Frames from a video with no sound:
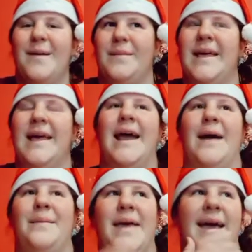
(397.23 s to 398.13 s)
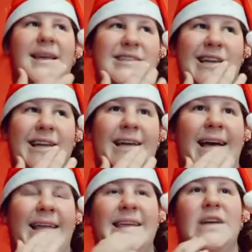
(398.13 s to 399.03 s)
Me and Harvey actually,
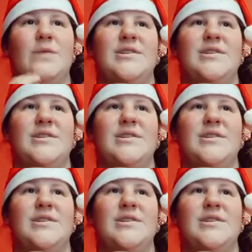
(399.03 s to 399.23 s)
I think it